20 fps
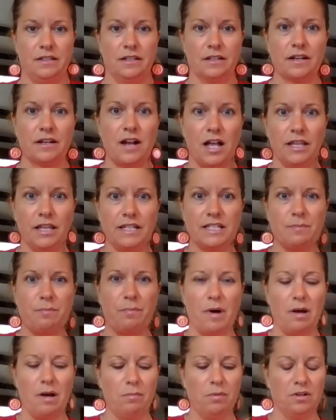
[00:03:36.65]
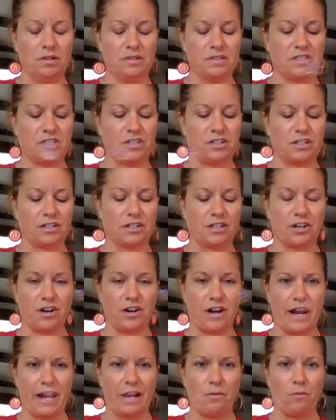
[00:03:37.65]
Look at all these bubbles, third
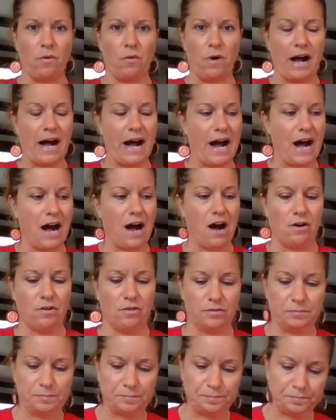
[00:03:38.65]
grade. Wow.